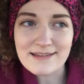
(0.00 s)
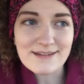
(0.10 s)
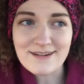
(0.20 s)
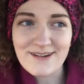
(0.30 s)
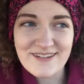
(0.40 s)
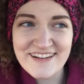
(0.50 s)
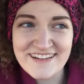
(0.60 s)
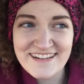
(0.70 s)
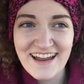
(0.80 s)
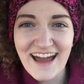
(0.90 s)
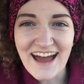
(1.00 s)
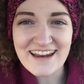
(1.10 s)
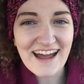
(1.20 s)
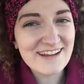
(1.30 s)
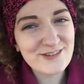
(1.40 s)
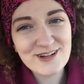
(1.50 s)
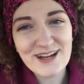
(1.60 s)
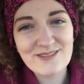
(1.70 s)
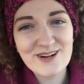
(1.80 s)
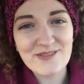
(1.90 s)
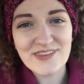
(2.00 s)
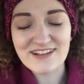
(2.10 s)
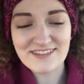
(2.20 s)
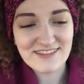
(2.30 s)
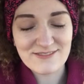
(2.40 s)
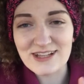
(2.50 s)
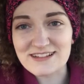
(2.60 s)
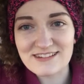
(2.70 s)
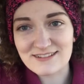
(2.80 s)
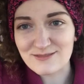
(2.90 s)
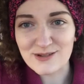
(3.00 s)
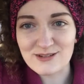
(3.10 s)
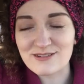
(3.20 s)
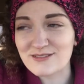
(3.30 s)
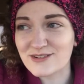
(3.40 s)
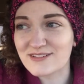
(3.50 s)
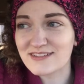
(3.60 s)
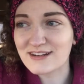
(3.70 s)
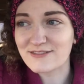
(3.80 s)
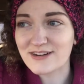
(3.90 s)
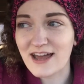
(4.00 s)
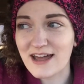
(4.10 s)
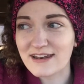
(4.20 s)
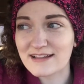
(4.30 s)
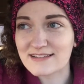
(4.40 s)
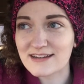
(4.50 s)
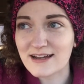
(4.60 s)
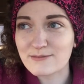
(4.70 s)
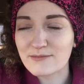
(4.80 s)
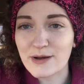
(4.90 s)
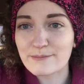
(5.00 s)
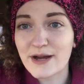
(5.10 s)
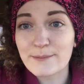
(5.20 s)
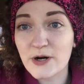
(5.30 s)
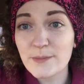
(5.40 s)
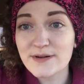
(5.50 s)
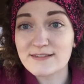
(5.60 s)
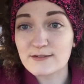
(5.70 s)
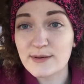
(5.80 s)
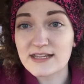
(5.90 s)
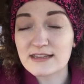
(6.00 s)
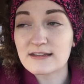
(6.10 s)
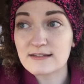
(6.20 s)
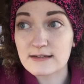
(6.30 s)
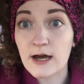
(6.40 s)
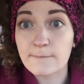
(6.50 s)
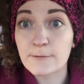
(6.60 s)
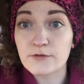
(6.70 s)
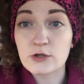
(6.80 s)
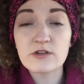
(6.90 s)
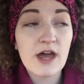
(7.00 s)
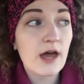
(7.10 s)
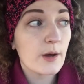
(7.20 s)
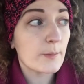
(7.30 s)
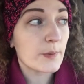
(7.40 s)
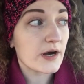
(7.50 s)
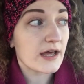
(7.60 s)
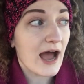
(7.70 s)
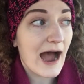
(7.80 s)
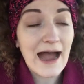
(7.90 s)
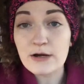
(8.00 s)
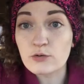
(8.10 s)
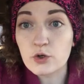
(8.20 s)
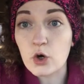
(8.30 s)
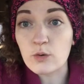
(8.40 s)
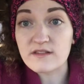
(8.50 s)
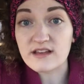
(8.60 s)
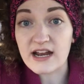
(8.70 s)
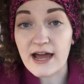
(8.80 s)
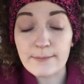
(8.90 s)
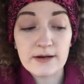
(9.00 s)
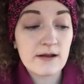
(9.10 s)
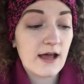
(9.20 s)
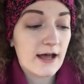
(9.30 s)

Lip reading: you know, I feel kind of weird about that since I'm like such a small YouTuber and stuff, and that's not my purpose for making these is not for views, but I don't know what's gonna happen.